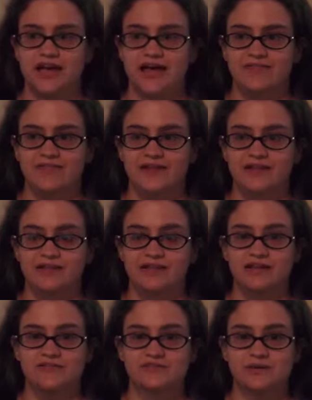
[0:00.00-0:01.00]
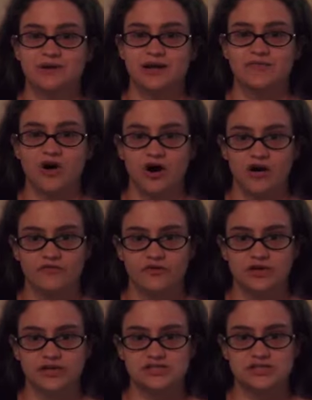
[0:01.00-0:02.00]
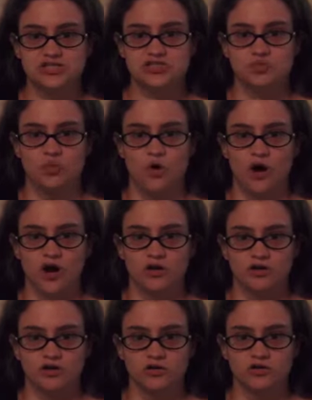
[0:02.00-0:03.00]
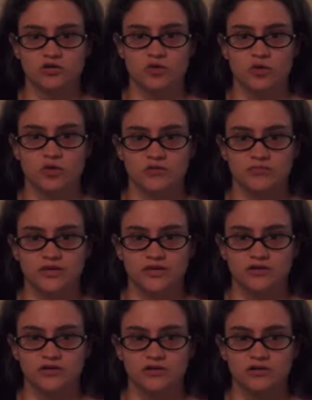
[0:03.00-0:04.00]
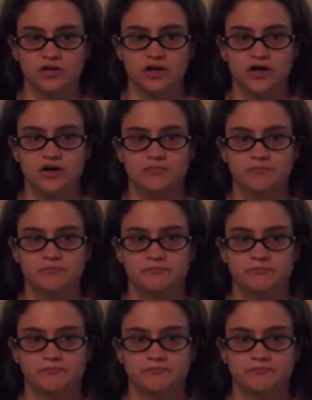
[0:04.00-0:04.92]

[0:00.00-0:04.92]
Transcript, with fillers: and then leave some kind of offering such as water, cornmeal, um,